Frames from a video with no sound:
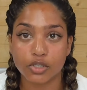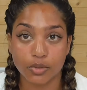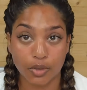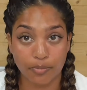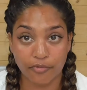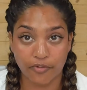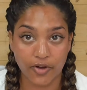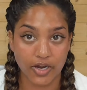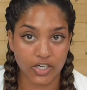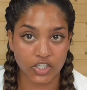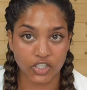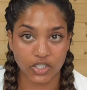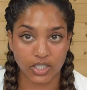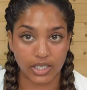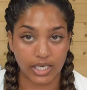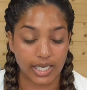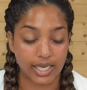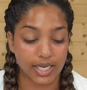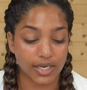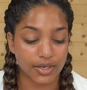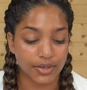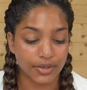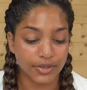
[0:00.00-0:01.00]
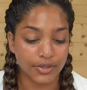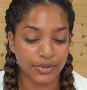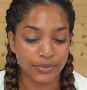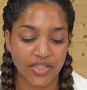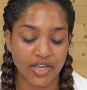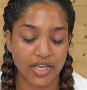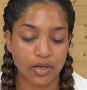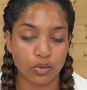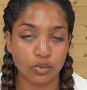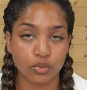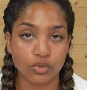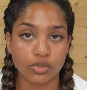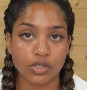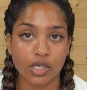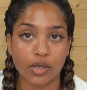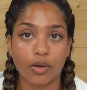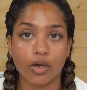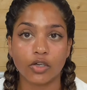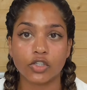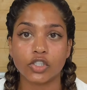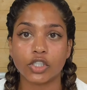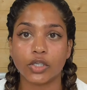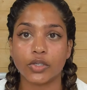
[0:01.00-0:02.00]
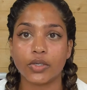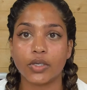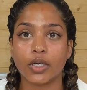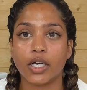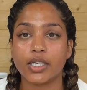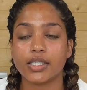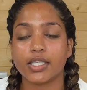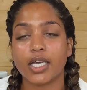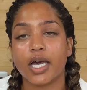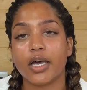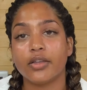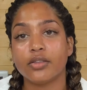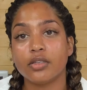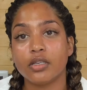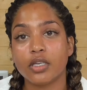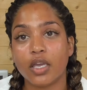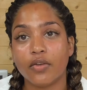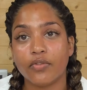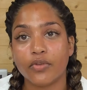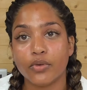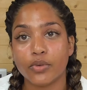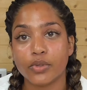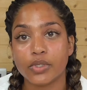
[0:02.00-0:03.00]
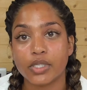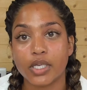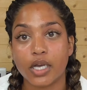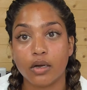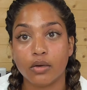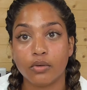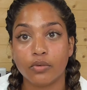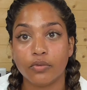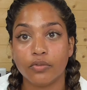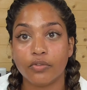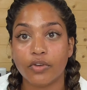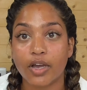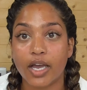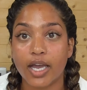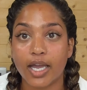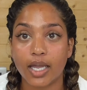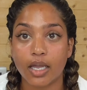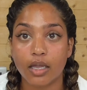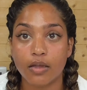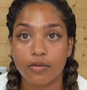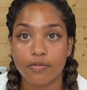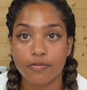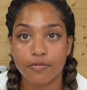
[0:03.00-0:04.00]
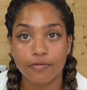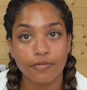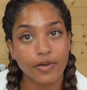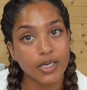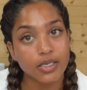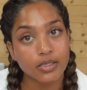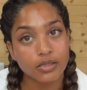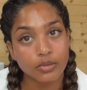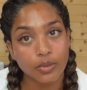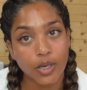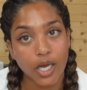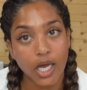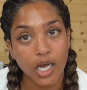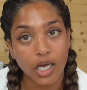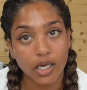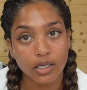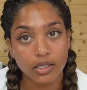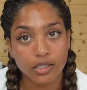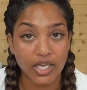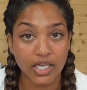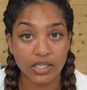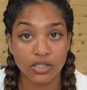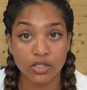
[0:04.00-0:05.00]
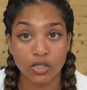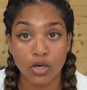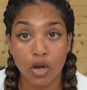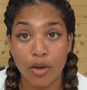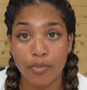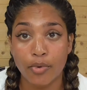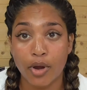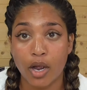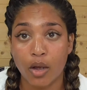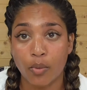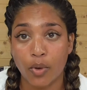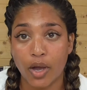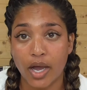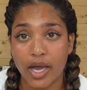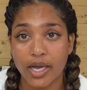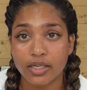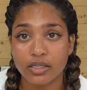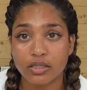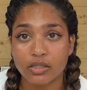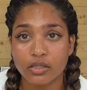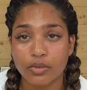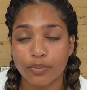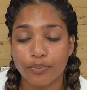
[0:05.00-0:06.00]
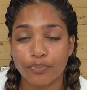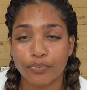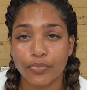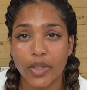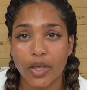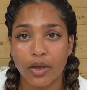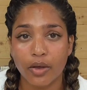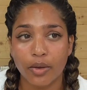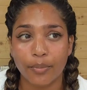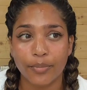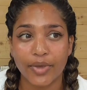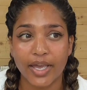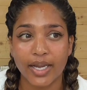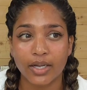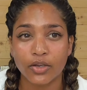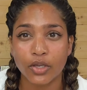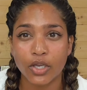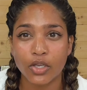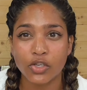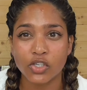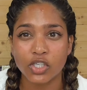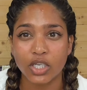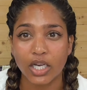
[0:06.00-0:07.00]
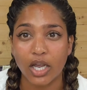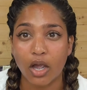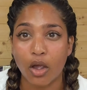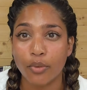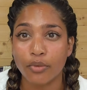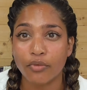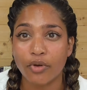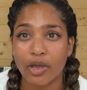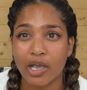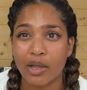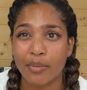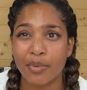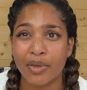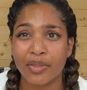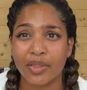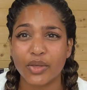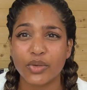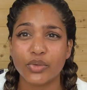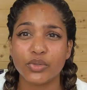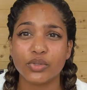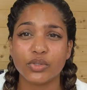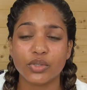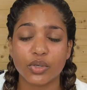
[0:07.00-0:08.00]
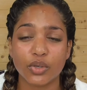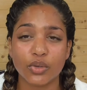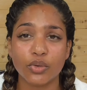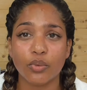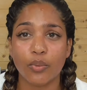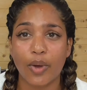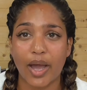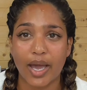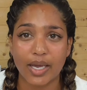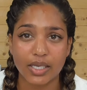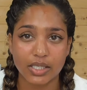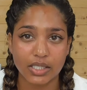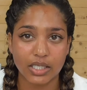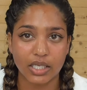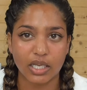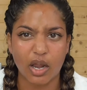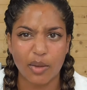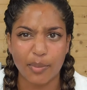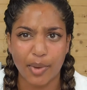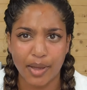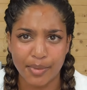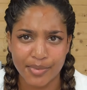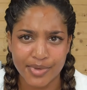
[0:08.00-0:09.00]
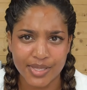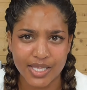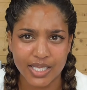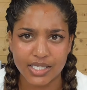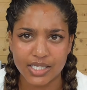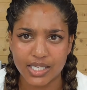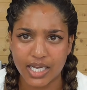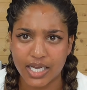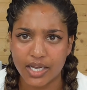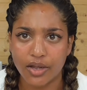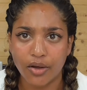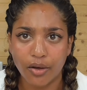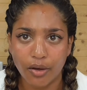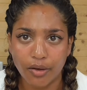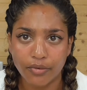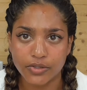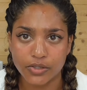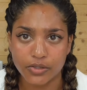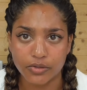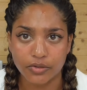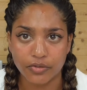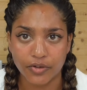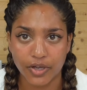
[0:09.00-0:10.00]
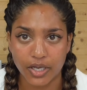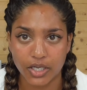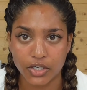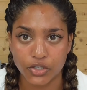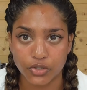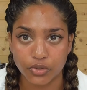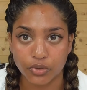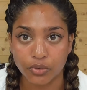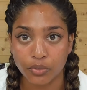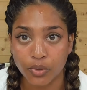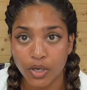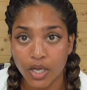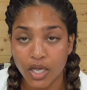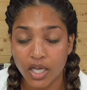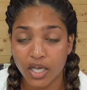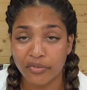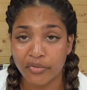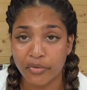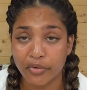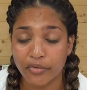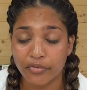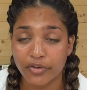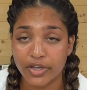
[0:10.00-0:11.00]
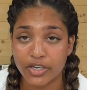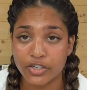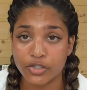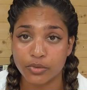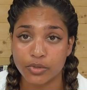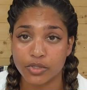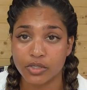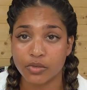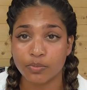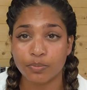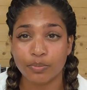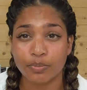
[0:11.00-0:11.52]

do it professionally, and then also I'll show you guys how to give yourself a face wax and an eyebrow wax. And usually I would recommend that you do your waxing like maybe the day after your facial, if your facial has